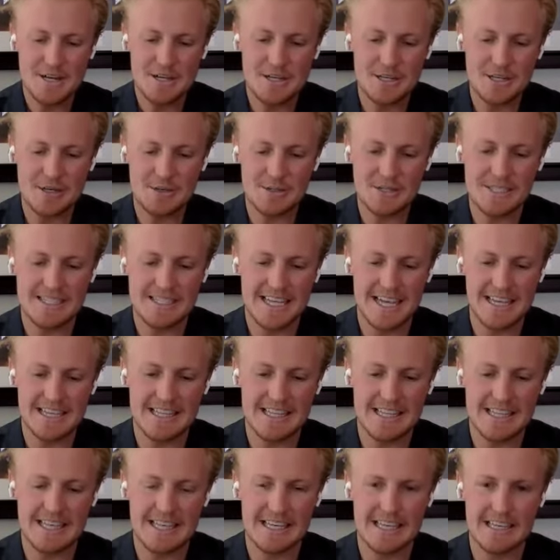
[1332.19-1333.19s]
you
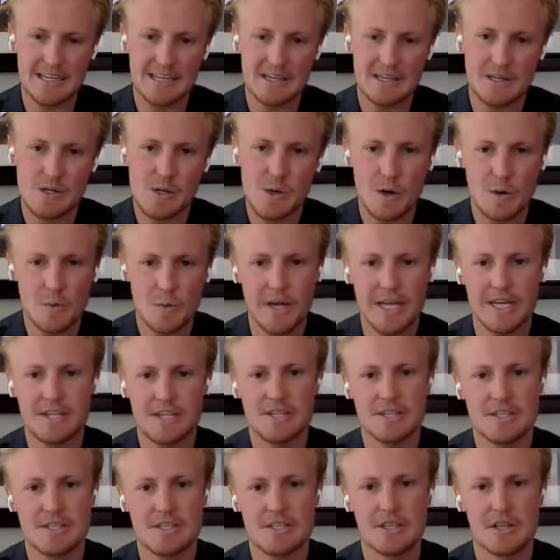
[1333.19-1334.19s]
said that
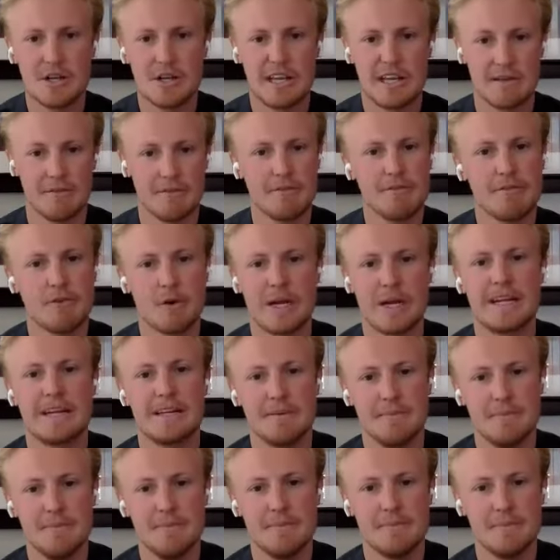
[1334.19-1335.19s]
Norwegians look at
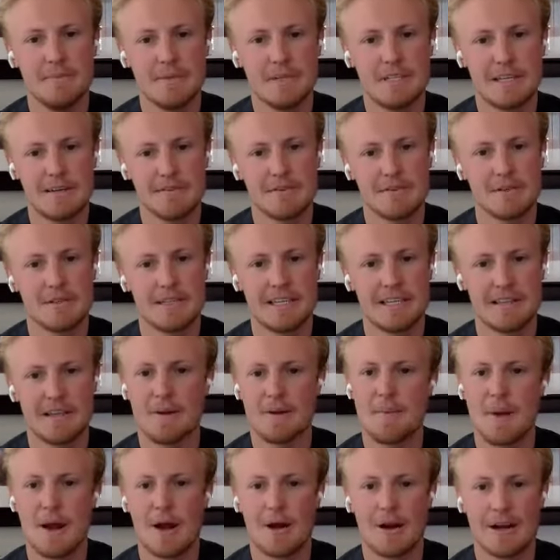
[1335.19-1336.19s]
freedom differently than
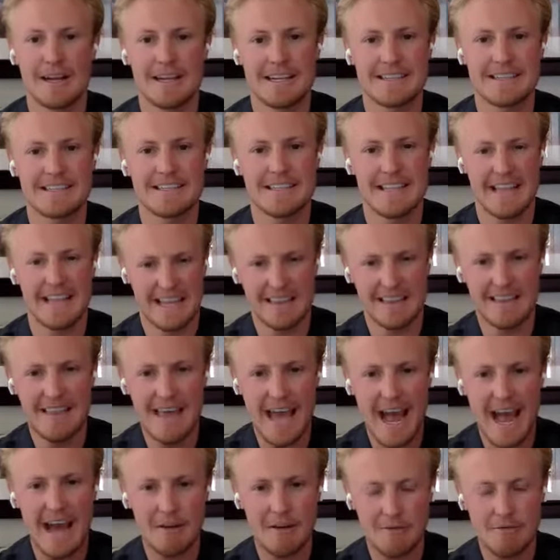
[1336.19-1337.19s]
Americans, like
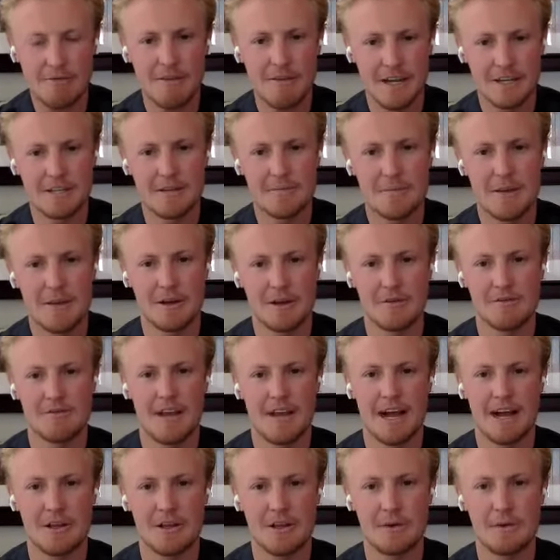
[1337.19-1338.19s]
that fundamental
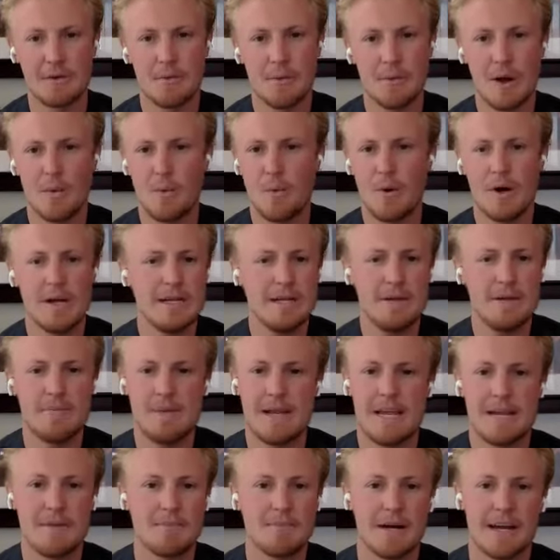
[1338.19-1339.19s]
value. What do you
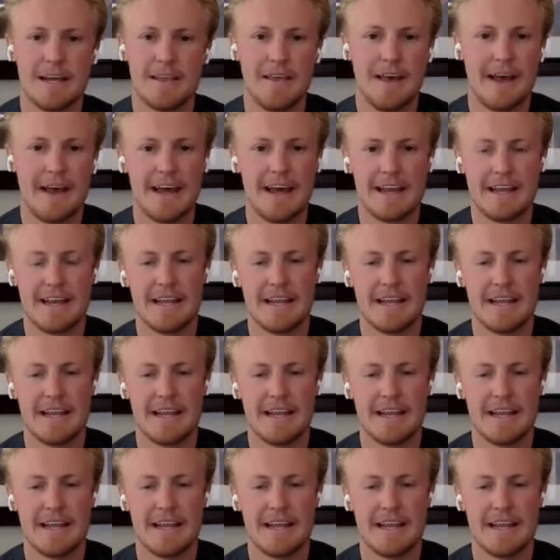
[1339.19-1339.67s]
mean by that?